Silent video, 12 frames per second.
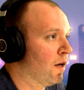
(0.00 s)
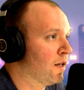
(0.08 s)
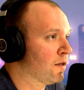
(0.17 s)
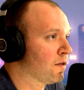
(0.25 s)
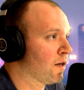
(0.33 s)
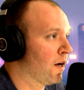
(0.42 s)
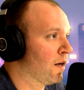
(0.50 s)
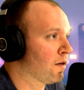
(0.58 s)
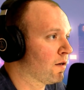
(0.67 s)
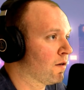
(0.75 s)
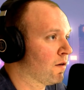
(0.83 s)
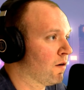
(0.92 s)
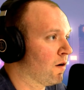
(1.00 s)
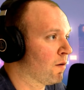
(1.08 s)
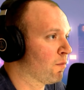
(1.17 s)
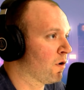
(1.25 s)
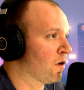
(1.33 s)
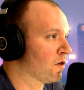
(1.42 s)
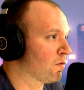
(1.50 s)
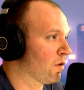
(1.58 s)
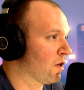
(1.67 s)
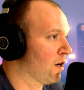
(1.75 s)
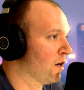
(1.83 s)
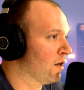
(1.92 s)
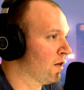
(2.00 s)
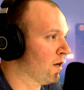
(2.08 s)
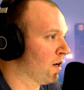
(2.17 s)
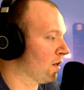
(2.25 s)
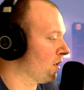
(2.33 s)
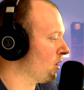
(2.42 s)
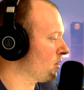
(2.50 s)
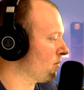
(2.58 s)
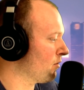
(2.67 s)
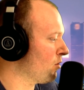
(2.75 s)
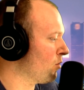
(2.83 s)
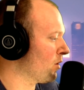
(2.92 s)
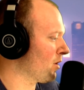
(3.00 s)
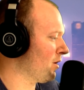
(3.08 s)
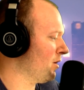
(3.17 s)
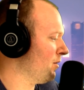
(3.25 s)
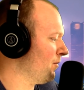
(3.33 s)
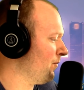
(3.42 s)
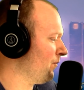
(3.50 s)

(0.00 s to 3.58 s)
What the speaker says: InSight on Mars with cunning and lots of cork.